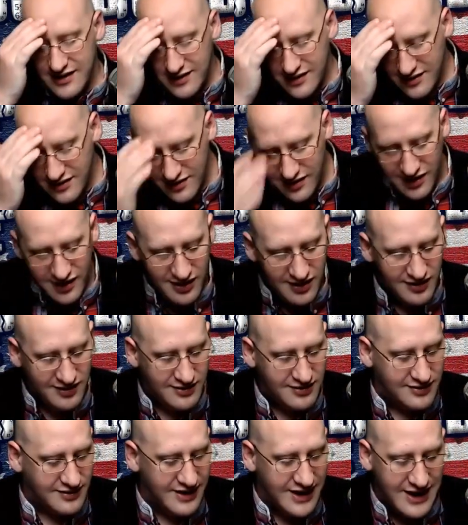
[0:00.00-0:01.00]

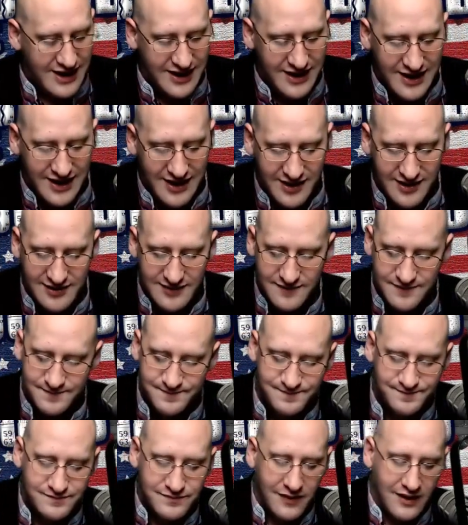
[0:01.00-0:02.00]
Oh, idiot.
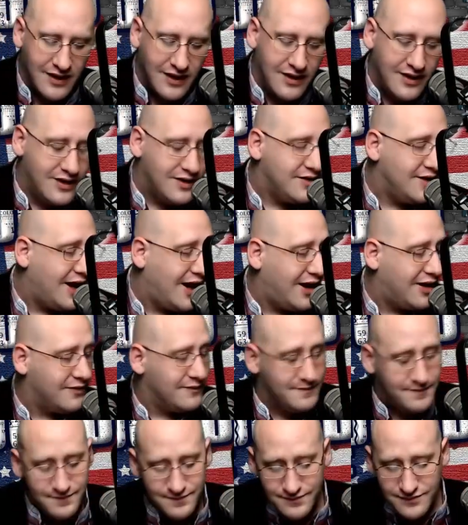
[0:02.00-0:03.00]
Now,
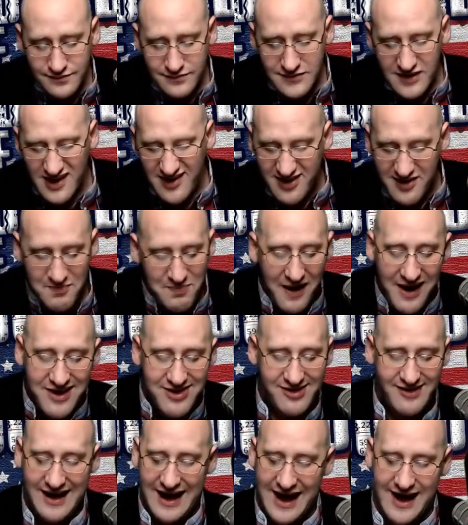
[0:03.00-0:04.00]
despite
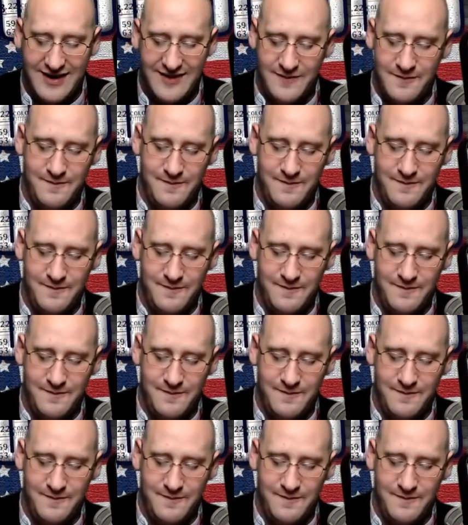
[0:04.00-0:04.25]
that,